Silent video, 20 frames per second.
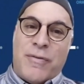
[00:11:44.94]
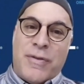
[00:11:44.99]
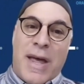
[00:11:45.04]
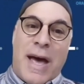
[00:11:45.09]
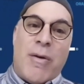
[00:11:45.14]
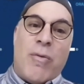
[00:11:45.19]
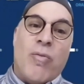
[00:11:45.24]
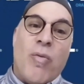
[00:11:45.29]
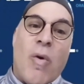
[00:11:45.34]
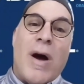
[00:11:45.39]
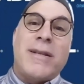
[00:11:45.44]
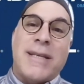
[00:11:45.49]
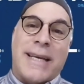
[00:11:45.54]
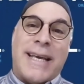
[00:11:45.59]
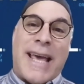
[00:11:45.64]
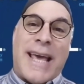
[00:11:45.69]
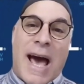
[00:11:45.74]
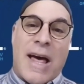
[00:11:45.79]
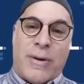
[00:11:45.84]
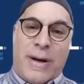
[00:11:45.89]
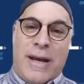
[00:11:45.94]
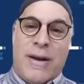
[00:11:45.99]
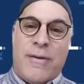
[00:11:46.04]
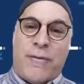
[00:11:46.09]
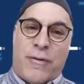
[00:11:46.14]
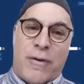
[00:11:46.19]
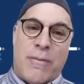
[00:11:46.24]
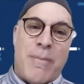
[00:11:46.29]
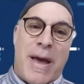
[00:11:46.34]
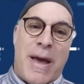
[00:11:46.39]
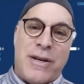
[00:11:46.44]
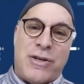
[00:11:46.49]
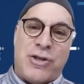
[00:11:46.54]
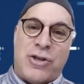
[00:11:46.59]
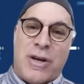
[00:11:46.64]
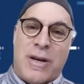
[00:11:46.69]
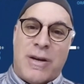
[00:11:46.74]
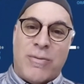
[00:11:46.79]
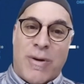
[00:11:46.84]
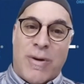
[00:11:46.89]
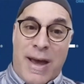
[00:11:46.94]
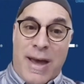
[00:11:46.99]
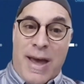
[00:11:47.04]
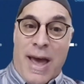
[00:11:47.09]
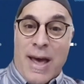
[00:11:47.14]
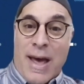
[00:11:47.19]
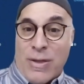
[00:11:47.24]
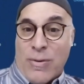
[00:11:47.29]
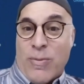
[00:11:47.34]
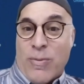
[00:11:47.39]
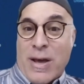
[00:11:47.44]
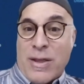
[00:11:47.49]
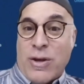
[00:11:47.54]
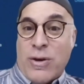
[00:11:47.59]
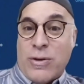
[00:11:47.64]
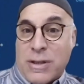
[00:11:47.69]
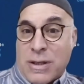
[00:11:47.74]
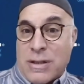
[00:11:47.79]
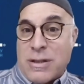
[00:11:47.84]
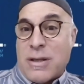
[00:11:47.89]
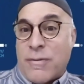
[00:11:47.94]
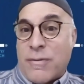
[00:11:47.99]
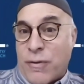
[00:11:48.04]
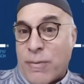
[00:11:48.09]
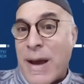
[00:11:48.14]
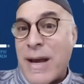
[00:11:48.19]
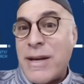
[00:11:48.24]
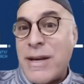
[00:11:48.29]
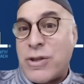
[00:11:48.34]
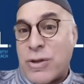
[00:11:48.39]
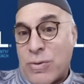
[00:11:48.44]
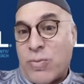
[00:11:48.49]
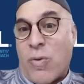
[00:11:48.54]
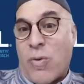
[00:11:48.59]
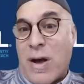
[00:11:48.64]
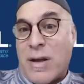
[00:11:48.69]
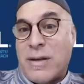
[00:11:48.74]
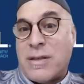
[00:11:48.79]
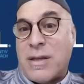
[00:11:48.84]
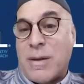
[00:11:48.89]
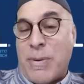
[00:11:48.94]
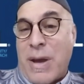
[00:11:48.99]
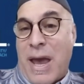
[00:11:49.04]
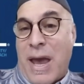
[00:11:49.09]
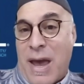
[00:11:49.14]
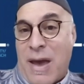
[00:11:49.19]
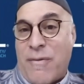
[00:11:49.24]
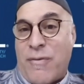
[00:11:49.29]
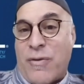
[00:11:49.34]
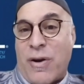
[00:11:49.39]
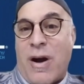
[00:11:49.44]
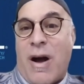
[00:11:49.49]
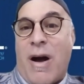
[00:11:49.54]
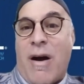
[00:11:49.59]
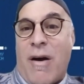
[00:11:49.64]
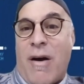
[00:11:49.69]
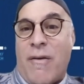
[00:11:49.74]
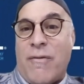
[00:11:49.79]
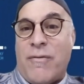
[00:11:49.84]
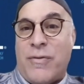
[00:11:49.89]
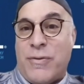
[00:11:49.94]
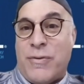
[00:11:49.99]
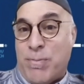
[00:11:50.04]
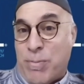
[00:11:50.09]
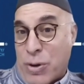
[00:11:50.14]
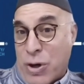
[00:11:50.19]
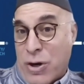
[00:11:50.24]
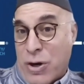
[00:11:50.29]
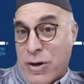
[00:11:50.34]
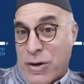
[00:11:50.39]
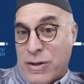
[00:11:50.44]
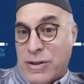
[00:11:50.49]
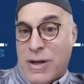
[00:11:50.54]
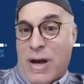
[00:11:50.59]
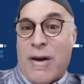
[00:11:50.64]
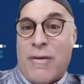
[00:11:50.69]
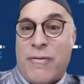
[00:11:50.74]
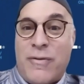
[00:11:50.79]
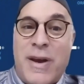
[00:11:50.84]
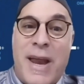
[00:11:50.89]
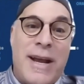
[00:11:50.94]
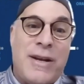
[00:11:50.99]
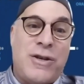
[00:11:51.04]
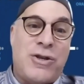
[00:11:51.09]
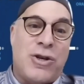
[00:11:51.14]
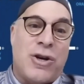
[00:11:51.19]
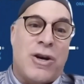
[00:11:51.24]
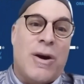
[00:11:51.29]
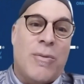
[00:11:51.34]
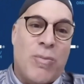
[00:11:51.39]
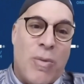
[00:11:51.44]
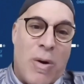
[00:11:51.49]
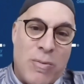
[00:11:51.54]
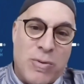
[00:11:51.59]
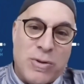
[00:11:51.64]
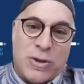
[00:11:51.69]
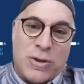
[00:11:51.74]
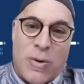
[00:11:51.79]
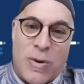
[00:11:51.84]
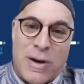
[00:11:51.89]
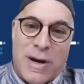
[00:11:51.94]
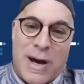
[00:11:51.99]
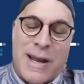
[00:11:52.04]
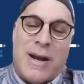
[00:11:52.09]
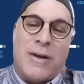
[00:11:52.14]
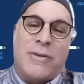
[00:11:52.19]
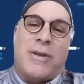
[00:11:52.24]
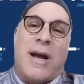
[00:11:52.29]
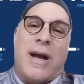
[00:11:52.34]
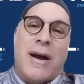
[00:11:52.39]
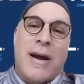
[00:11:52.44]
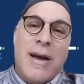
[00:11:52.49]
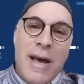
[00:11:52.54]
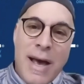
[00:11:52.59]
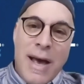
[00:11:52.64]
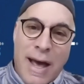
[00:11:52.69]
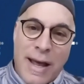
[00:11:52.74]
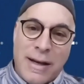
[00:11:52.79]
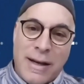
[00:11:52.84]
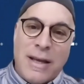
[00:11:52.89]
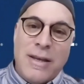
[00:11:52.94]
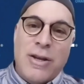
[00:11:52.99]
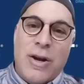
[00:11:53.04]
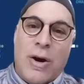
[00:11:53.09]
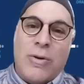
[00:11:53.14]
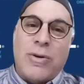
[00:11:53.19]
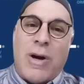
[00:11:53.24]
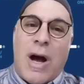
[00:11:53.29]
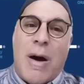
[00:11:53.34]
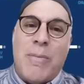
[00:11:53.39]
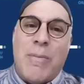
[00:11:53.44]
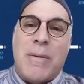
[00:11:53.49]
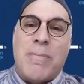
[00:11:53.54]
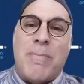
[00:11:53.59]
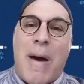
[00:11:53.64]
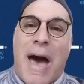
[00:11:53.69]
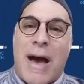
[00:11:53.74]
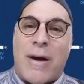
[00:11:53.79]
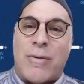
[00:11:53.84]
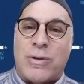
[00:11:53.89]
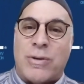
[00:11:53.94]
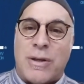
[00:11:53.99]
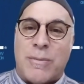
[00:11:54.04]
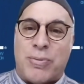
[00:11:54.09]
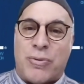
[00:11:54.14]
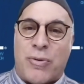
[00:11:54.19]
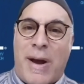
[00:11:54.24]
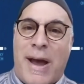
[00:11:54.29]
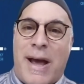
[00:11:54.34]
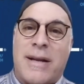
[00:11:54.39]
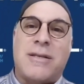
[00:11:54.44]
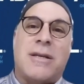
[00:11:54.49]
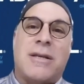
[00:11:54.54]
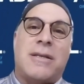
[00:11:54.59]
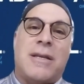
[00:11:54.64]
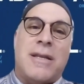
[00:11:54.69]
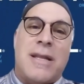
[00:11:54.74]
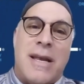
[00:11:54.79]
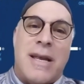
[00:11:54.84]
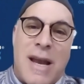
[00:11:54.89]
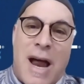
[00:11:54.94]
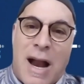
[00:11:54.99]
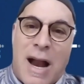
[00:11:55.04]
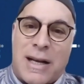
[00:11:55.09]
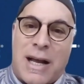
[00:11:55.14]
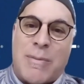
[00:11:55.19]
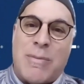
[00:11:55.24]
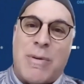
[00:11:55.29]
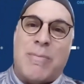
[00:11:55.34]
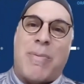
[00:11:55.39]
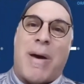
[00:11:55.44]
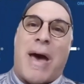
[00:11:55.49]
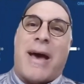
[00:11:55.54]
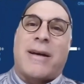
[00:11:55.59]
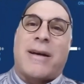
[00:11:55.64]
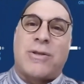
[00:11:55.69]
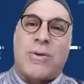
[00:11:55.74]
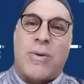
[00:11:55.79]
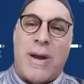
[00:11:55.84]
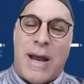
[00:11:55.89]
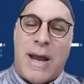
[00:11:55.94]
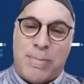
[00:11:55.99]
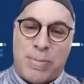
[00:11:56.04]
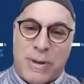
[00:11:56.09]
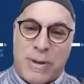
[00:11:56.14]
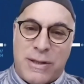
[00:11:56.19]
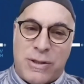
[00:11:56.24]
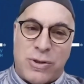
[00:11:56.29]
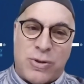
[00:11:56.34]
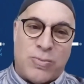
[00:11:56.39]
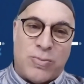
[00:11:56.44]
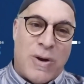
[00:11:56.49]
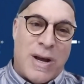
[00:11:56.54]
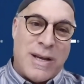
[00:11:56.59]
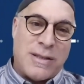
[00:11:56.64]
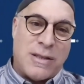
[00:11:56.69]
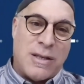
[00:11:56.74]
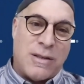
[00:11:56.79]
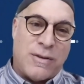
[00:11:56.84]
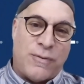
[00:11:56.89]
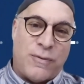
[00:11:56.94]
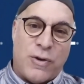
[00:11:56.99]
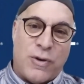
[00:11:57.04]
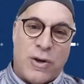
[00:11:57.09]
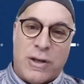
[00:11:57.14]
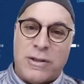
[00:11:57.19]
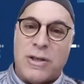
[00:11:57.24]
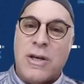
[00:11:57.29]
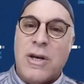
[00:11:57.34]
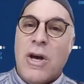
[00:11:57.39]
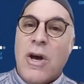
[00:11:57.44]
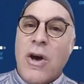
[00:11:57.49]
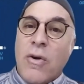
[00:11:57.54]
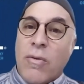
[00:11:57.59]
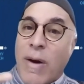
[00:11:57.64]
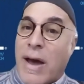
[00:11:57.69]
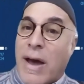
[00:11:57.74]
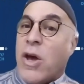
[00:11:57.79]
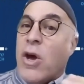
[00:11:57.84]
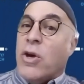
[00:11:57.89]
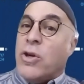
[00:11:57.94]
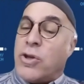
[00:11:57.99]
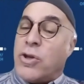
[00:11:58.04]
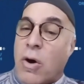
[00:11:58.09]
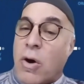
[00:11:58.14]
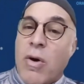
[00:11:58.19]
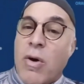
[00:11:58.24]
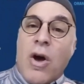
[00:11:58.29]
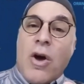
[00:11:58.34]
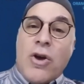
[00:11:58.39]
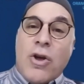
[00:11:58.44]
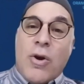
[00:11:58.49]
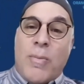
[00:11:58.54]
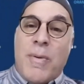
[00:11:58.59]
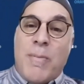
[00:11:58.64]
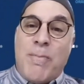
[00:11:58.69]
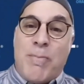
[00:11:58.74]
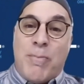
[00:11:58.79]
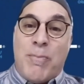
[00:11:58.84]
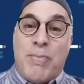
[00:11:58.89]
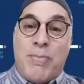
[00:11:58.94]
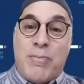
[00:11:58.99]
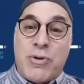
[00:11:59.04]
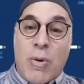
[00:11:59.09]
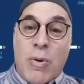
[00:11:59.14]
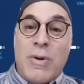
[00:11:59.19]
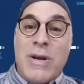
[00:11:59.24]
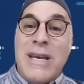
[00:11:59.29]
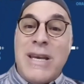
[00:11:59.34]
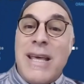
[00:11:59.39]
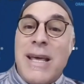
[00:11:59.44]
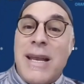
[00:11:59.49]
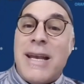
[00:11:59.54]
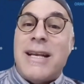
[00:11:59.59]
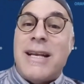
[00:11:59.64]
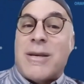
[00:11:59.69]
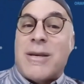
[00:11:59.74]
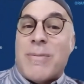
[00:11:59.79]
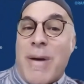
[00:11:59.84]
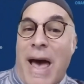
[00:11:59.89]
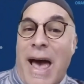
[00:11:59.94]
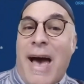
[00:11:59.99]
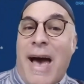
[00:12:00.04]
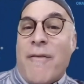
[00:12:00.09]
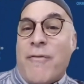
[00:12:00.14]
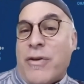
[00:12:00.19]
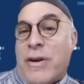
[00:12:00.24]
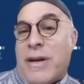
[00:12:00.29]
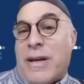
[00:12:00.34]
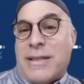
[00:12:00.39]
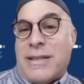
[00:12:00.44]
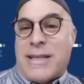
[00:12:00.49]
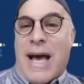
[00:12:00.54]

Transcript: that want to gather information, right? And the way they use this information was the behavior of birds, of nature, and what was going on out there. And, you know, coming back with the branches, then not coming back, so it had place to rest its foot, right? So, you know, so we needed some evidence